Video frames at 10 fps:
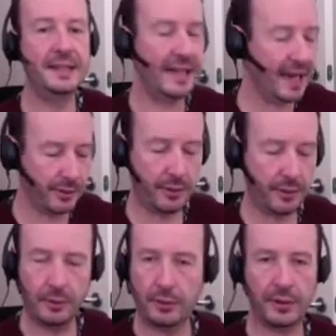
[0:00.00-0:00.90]
how to
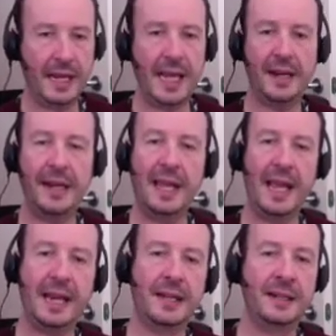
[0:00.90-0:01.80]
record, how to
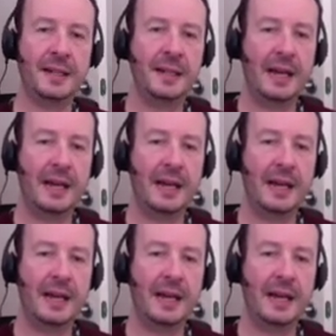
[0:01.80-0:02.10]
edit